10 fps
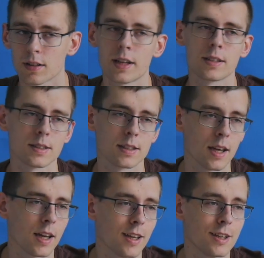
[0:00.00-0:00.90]
let's
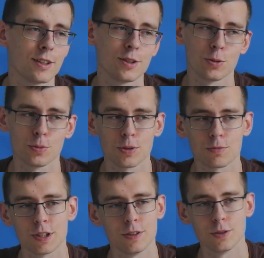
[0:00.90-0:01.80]
say you will
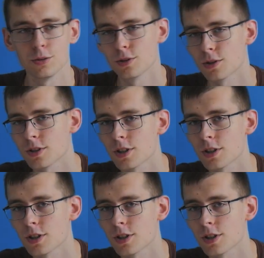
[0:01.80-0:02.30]
read New York